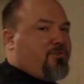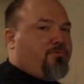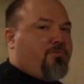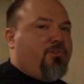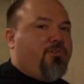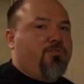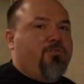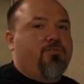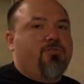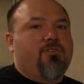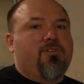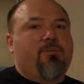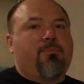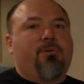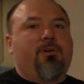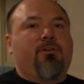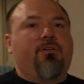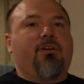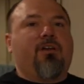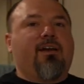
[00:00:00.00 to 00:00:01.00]
filters up
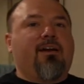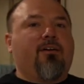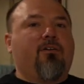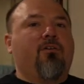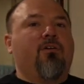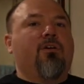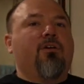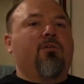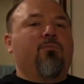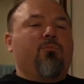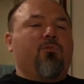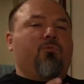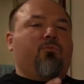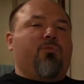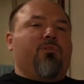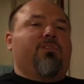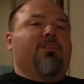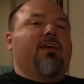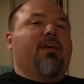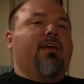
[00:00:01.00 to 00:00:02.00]
here now, but
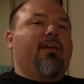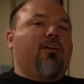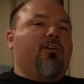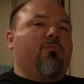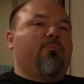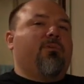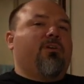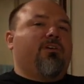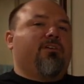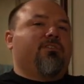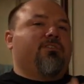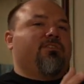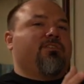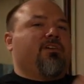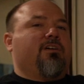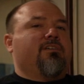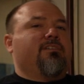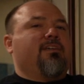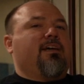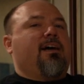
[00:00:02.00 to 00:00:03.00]
with the air being
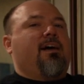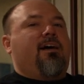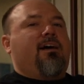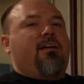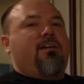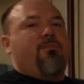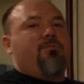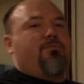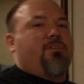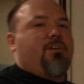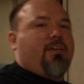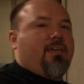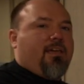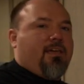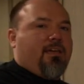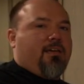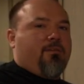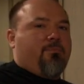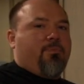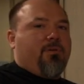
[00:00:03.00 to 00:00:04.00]
sucked out of the
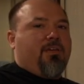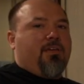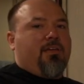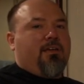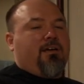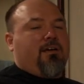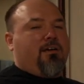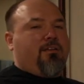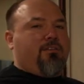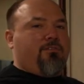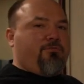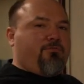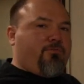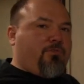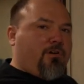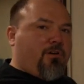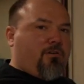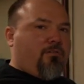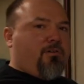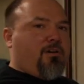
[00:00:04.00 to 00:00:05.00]
canopy on the
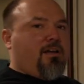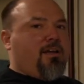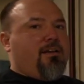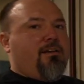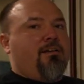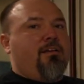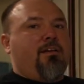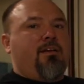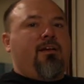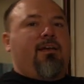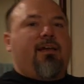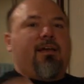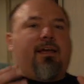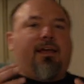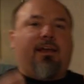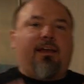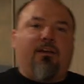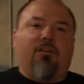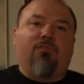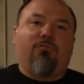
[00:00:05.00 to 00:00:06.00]
far end,
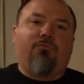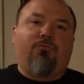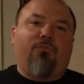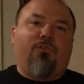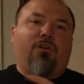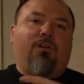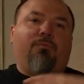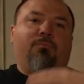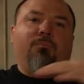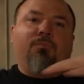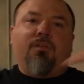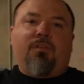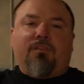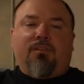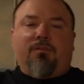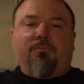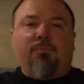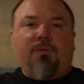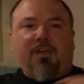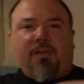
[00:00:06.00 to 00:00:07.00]
air from
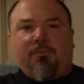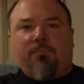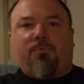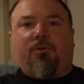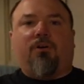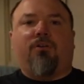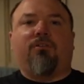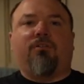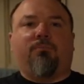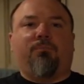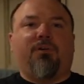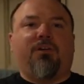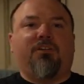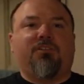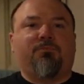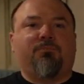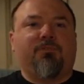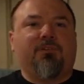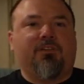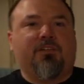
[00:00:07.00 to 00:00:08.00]
the main part of the
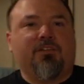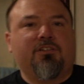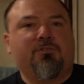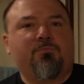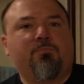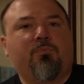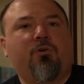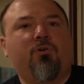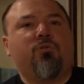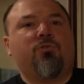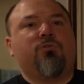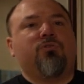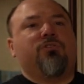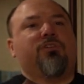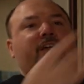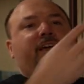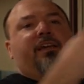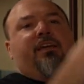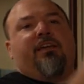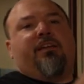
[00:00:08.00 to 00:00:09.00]
basement gets
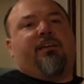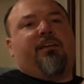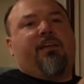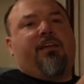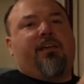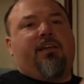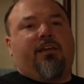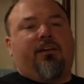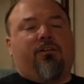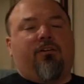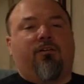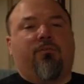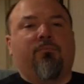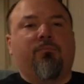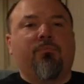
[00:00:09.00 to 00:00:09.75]
pulled in here.